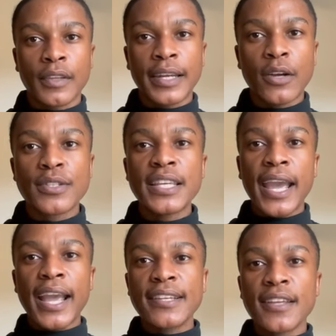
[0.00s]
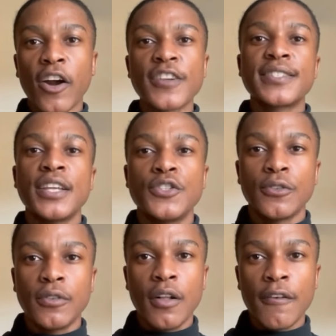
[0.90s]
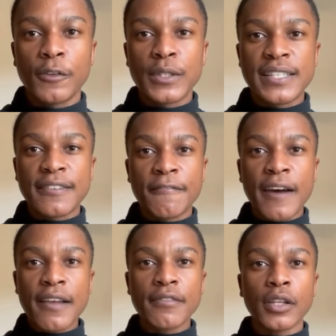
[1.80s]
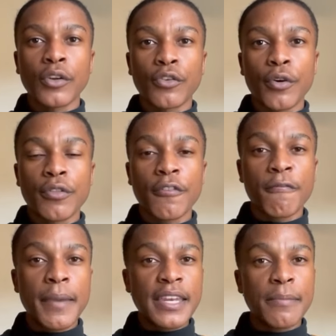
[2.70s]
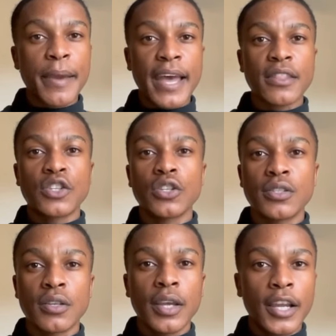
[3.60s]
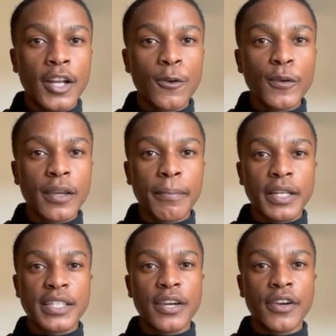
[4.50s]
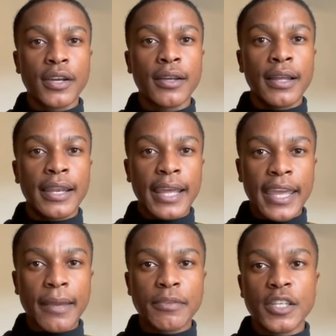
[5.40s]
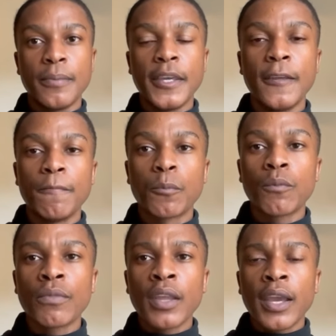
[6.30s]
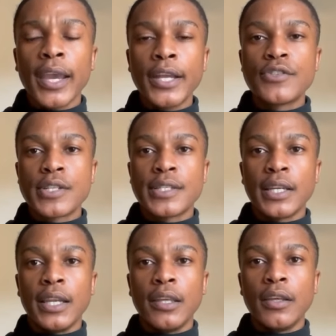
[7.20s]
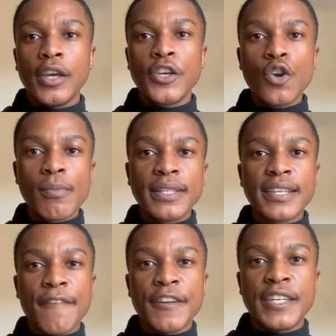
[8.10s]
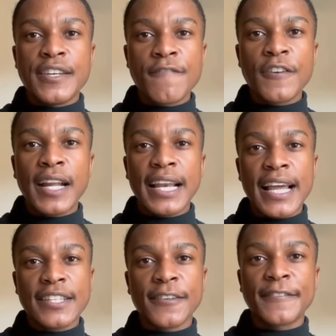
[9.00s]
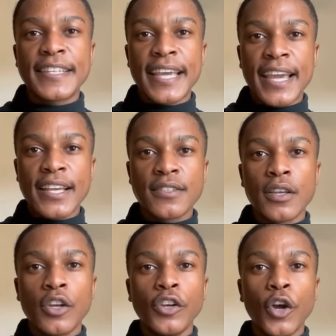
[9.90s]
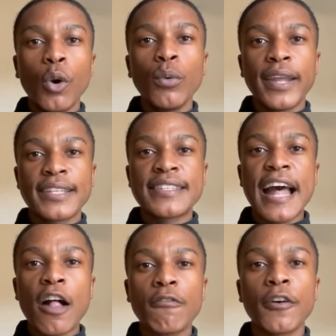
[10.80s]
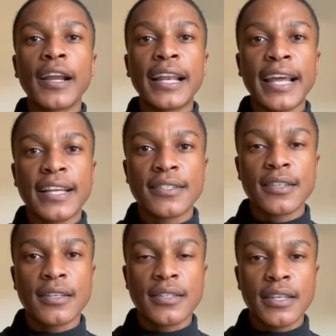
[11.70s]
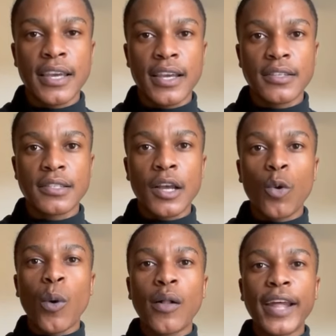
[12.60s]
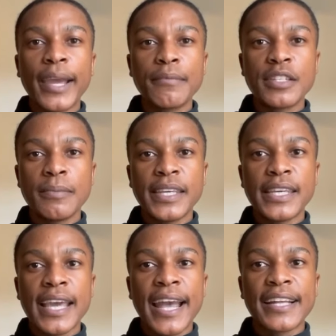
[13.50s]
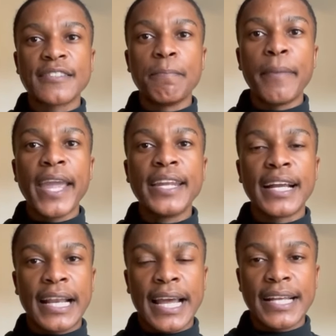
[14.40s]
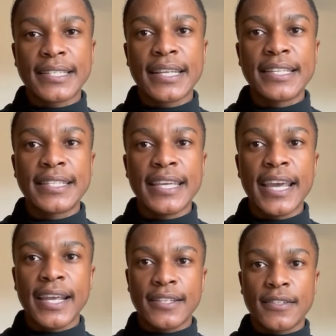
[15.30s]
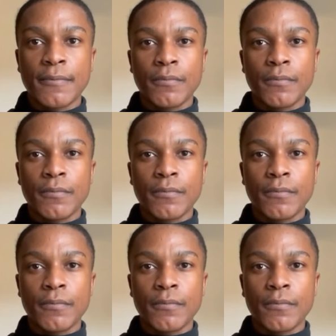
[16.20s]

Now, CAs are essential for the survival and growth of many pathogens, including the bacteria like MTB. Interestingly, humans have a different class of CAs known as alpha class CAs, while MTB has beta class CAs.